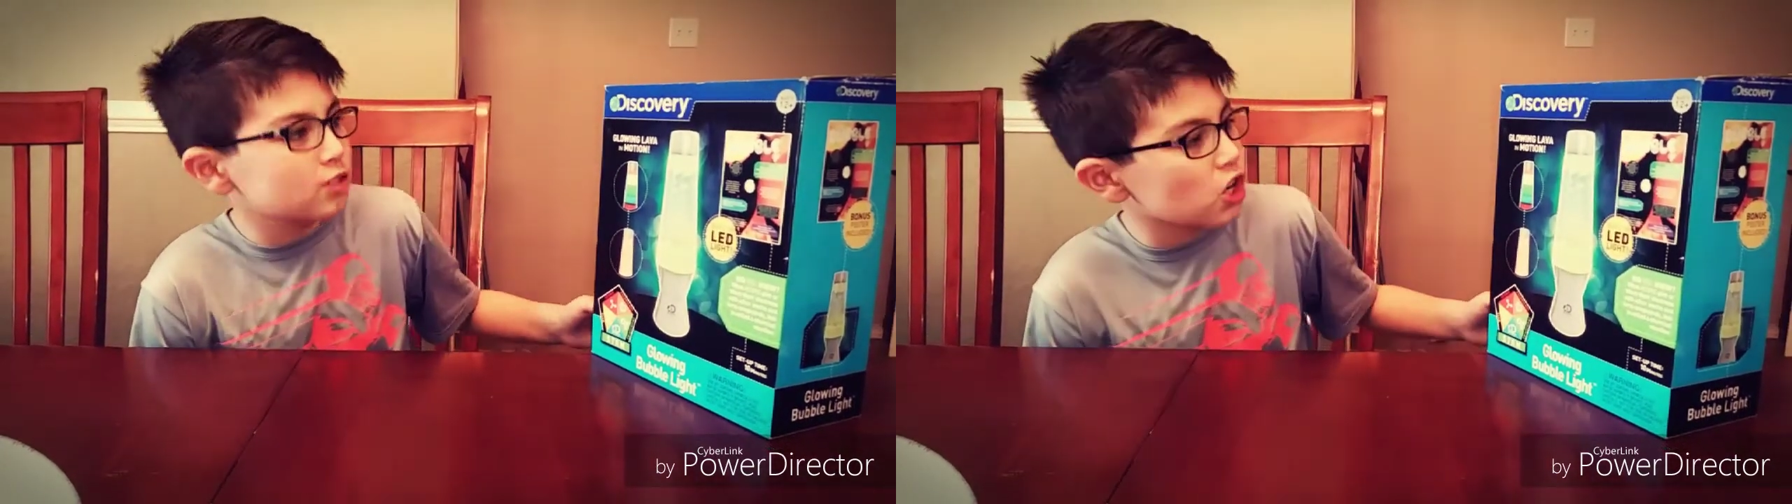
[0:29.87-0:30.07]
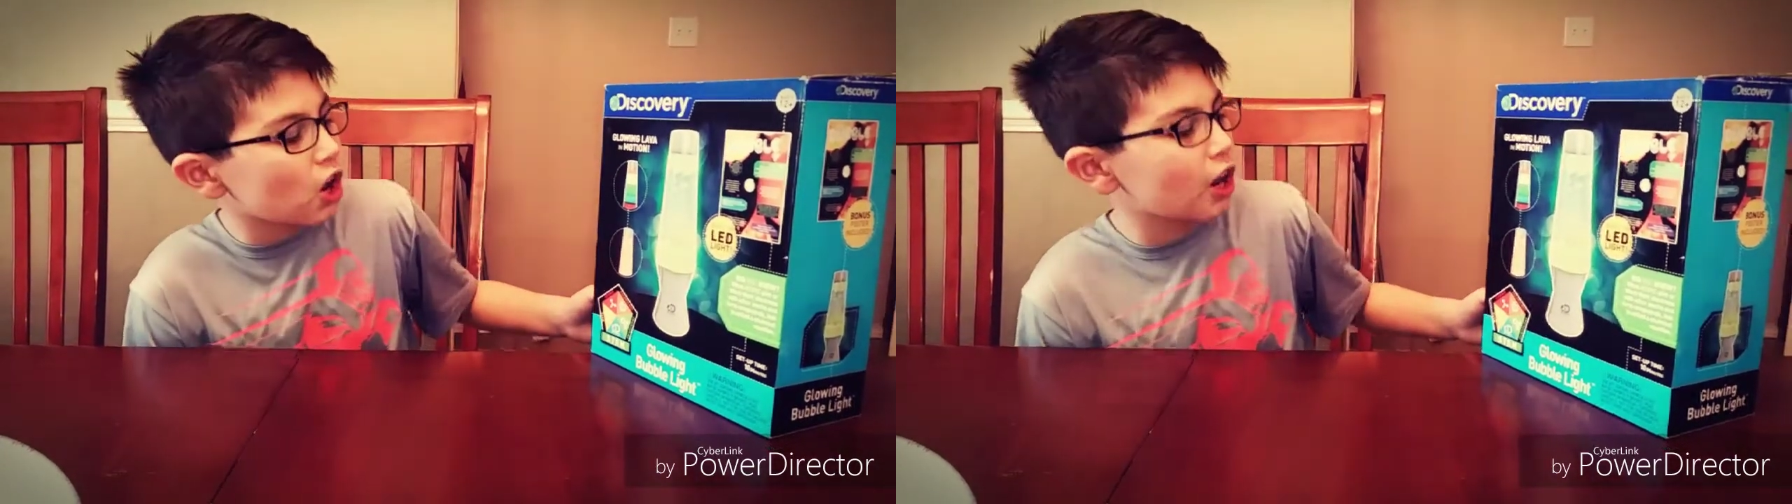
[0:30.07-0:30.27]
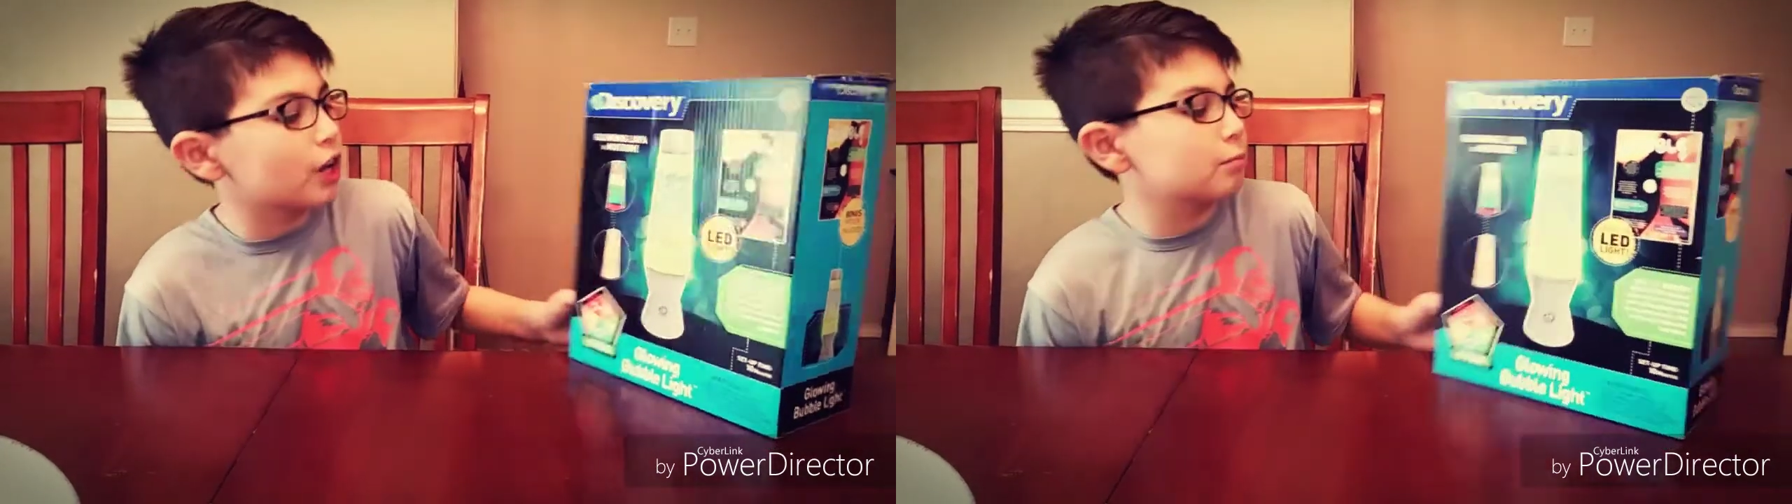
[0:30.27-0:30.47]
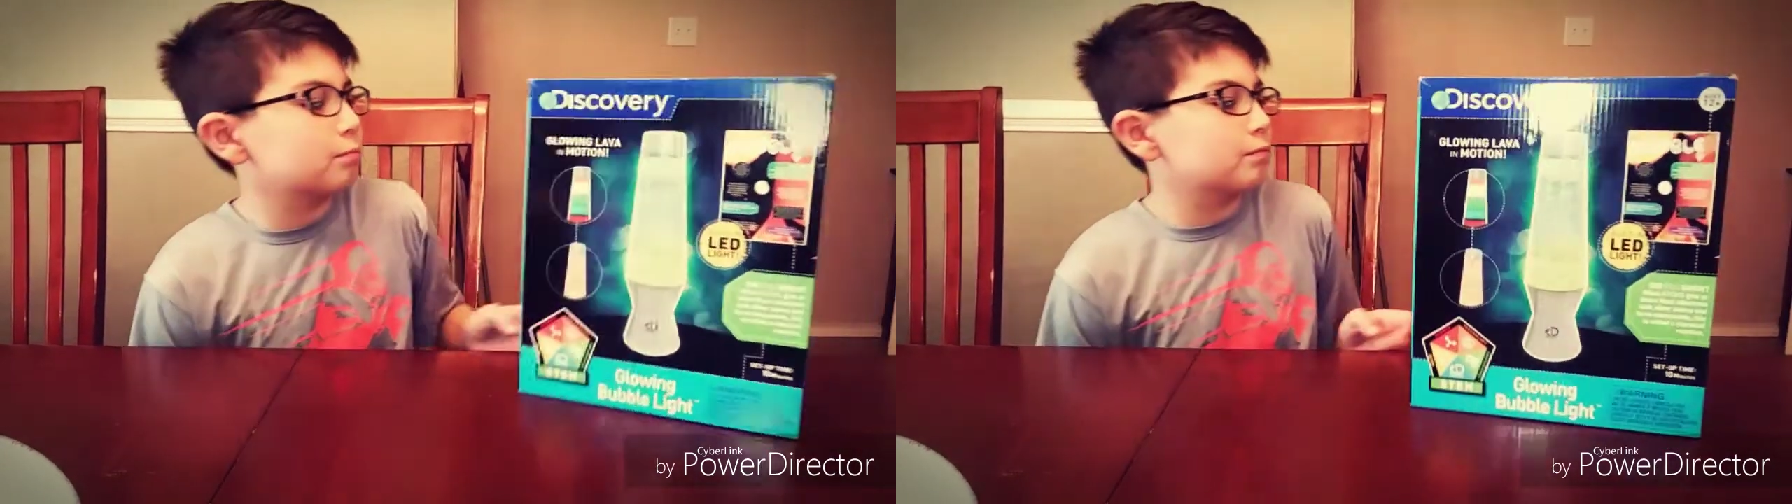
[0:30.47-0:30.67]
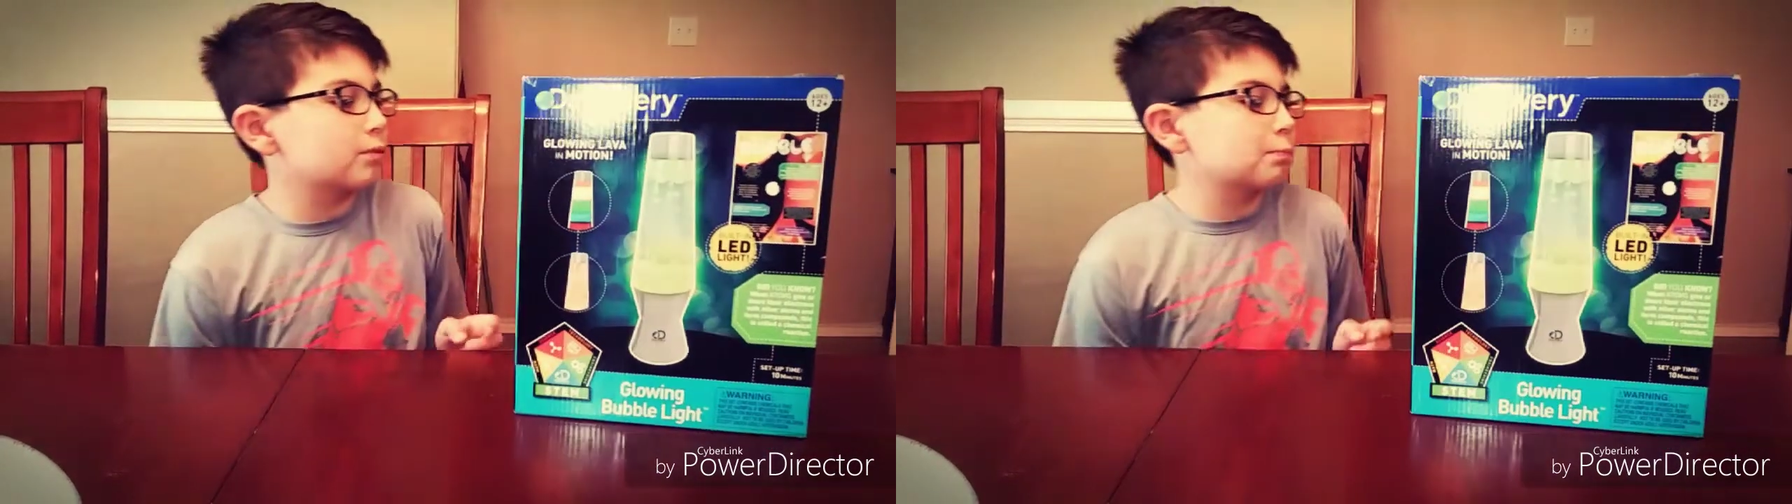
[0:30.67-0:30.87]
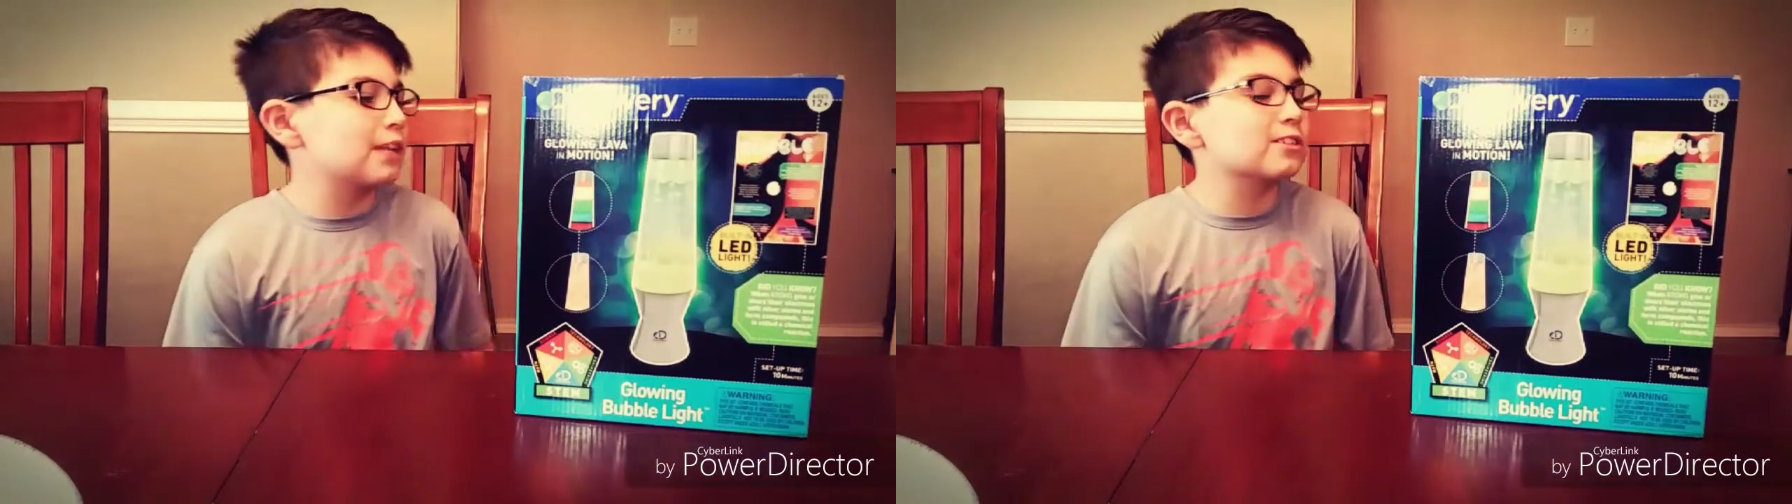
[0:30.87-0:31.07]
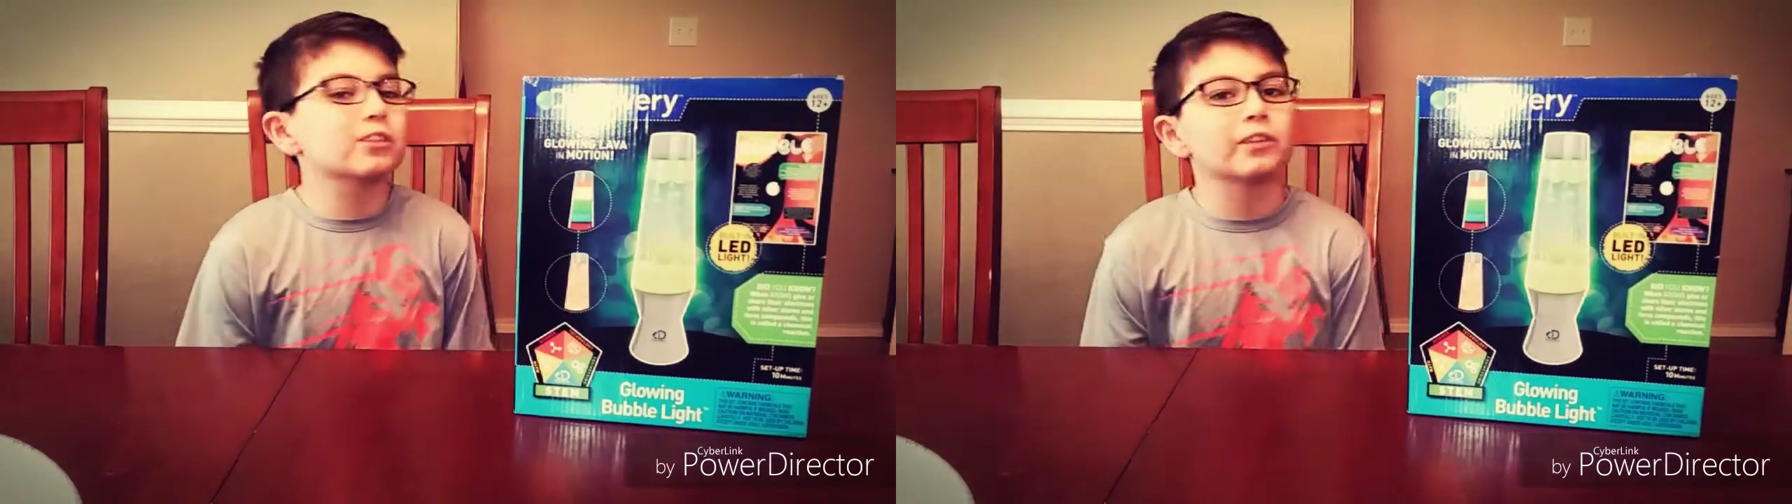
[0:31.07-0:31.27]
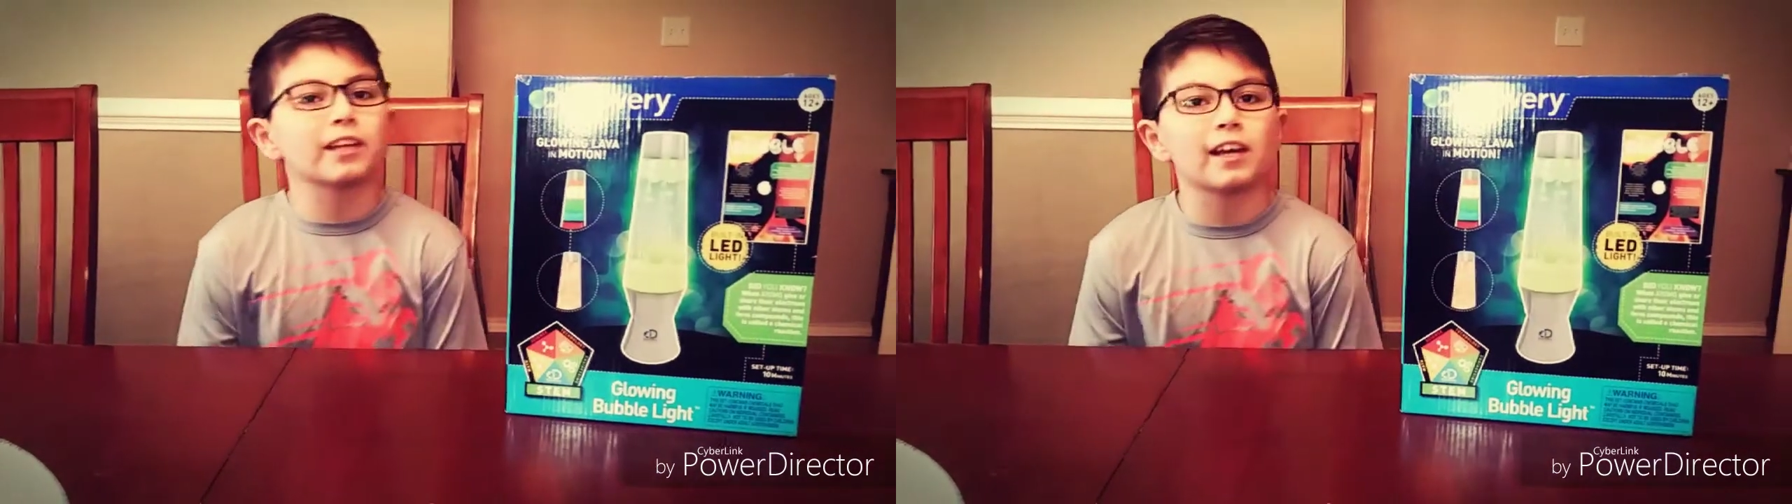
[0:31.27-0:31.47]
Jar.
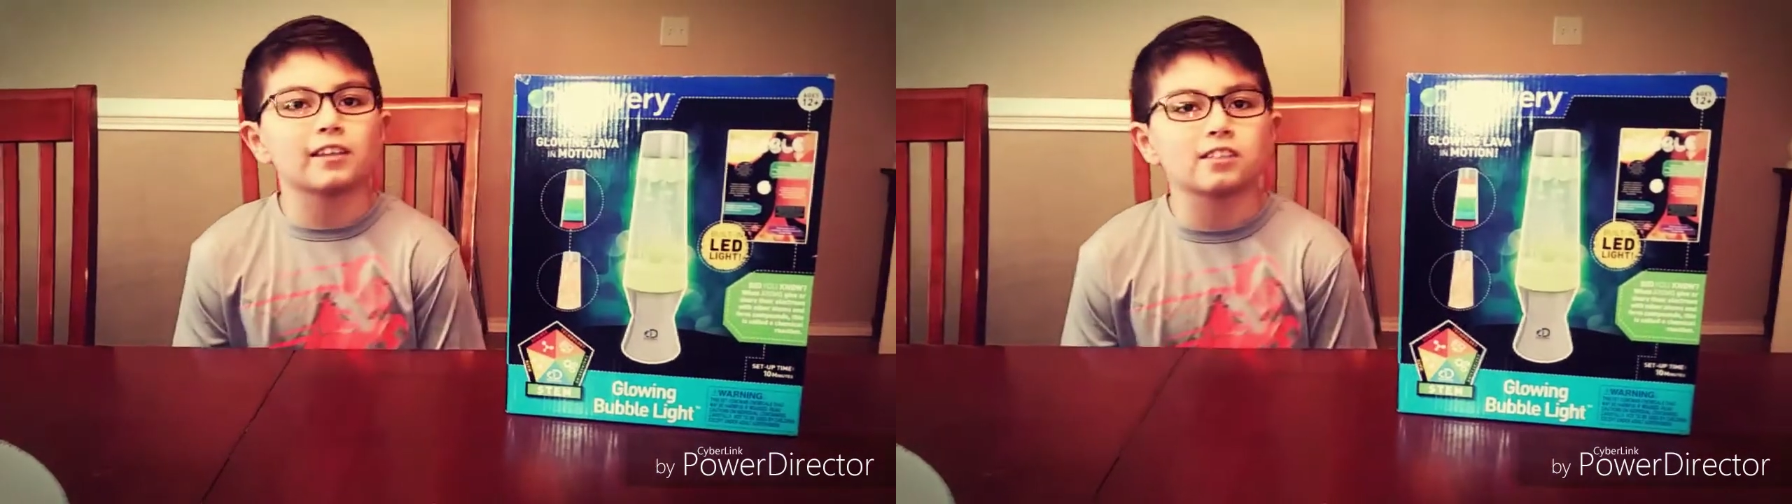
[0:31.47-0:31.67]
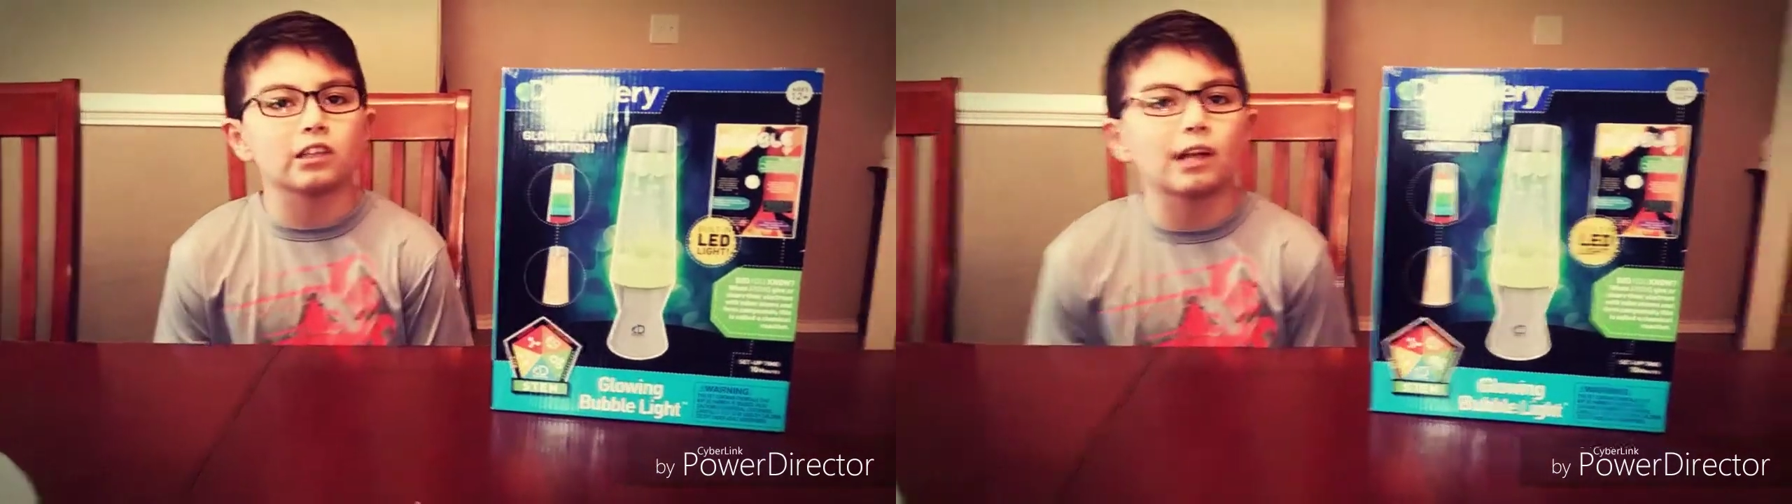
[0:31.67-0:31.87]
Basically, it's a